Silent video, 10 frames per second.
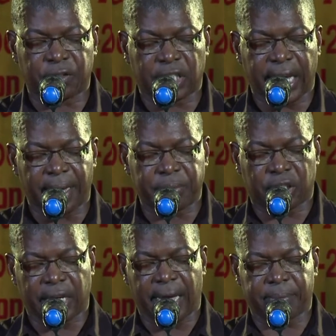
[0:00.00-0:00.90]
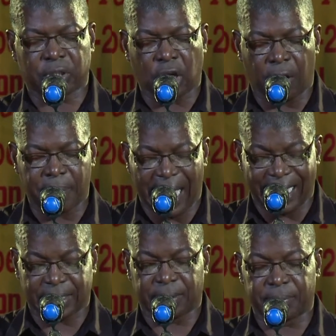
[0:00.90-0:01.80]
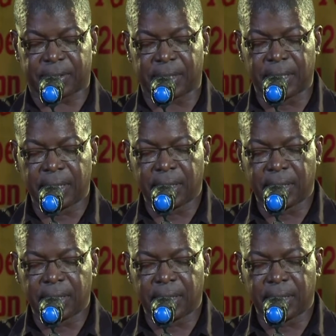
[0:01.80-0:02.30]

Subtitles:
of JMGM Tom Adams.